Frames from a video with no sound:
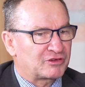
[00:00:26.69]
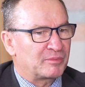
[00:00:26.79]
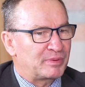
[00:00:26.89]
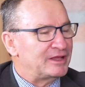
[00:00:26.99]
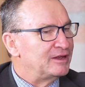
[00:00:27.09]

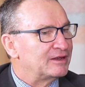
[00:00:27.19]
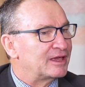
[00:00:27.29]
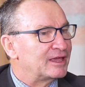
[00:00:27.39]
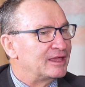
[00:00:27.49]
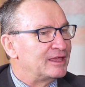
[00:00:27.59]
completed
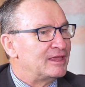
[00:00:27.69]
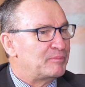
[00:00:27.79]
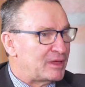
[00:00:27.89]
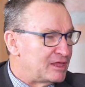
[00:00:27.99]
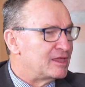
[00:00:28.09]
a
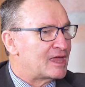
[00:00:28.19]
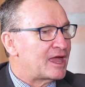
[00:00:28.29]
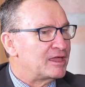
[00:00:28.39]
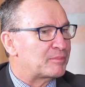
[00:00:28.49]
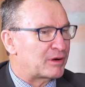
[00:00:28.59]

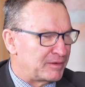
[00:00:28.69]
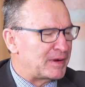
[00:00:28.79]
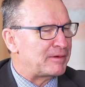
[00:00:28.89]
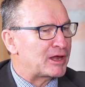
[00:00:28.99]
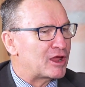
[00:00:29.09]
PEA, a
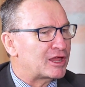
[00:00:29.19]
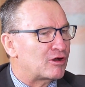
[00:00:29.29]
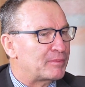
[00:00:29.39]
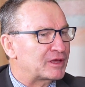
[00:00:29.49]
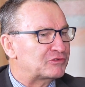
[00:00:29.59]
preliminary
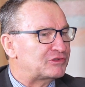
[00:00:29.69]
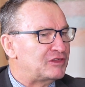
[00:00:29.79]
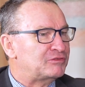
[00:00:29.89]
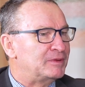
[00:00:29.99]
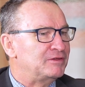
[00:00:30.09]
economic
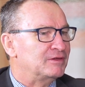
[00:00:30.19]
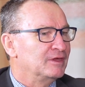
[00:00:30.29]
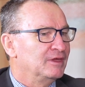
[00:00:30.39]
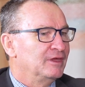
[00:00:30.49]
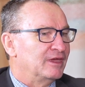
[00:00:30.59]
assessment,
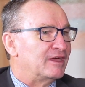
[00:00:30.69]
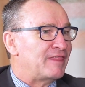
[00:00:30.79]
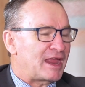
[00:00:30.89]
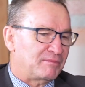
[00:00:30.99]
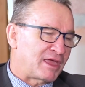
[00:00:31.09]

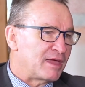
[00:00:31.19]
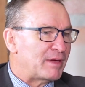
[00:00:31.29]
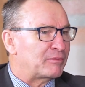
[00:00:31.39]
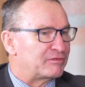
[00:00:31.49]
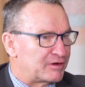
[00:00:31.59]
and that came
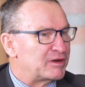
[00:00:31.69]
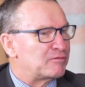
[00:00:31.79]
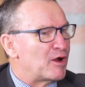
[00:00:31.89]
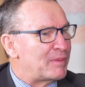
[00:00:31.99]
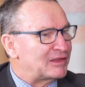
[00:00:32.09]
out with very
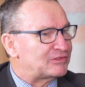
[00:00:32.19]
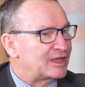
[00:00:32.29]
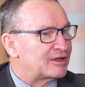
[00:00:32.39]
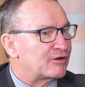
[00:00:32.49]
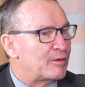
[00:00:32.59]
robust
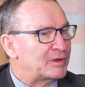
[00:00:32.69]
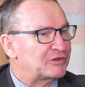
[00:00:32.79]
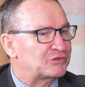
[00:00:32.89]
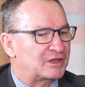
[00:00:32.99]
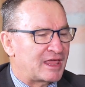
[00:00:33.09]

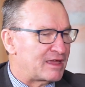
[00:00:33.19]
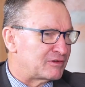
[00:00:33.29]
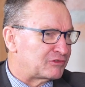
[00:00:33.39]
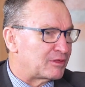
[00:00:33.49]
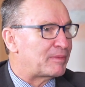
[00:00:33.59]
economics. It gave
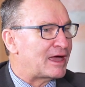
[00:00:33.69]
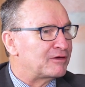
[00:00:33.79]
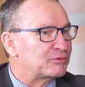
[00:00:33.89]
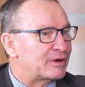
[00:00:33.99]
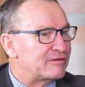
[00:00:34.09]
us the
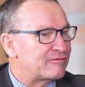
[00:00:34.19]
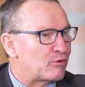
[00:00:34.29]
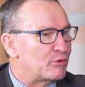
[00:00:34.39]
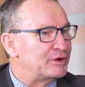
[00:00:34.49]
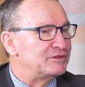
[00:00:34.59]
pathway
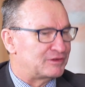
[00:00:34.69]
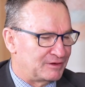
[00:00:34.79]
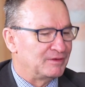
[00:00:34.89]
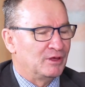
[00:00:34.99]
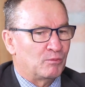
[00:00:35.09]
forward
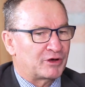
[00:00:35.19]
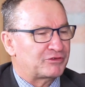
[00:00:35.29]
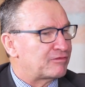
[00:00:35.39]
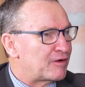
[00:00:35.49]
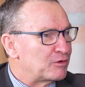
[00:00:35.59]
to what
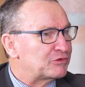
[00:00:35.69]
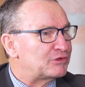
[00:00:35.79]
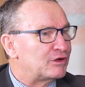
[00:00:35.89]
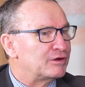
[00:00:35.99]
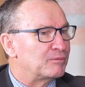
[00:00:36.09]
to focus
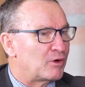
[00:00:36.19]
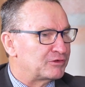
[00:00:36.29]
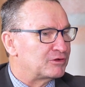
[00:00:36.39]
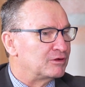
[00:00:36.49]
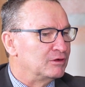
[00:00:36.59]
on and what
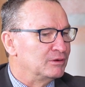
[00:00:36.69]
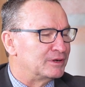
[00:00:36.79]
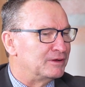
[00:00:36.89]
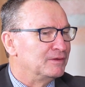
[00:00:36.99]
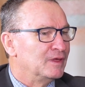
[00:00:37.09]
to do,
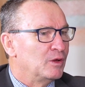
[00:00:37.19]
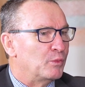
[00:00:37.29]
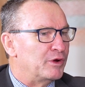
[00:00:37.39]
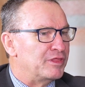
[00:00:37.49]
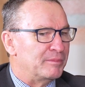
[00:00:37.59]
and
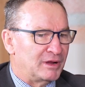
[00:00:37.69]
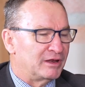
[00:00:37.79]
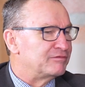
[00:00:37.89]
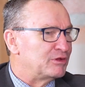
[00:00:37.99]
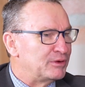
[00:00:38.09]
we're in the middle
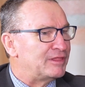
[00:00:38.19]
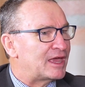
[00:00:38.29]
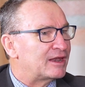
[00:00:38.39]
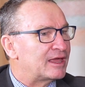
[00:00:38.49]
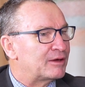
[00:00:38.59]
of doing
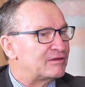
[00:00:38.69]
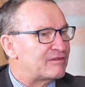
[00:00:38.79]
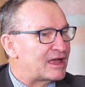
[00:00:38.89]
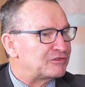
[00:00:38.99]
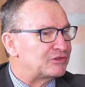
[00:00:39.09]
that now,
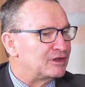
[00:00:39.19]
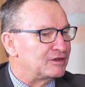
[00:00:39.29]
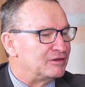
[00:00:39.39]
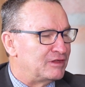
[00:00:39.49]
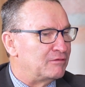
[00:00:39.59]
advancing
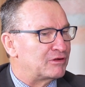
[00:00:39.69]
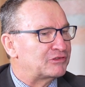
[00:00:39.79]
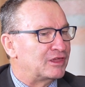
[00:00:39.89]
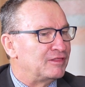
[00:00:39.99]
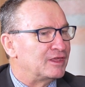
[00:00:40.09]
and
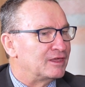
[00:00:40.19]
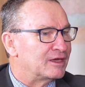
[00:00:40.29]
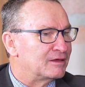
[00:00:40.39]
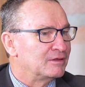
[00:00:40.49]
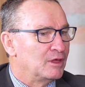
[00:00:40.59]
de-risking
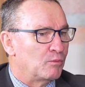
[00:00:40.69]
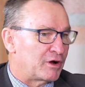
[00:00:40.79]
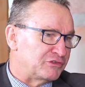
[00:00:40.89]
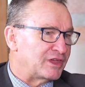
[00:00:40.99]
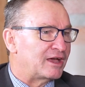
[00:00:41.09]
what
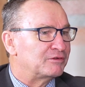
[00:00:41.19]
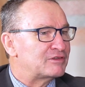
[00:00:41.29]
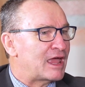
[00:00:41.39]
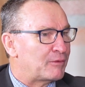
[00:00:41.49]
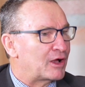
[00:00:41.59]
is our
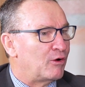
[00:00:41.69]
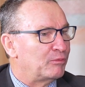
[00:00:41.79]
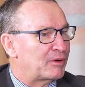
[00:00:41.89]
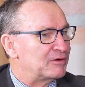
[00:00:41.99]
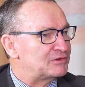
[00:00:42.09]
Tower
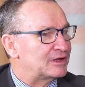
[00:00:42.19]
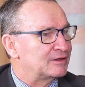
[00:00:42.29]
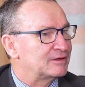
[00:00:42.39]
Gold project.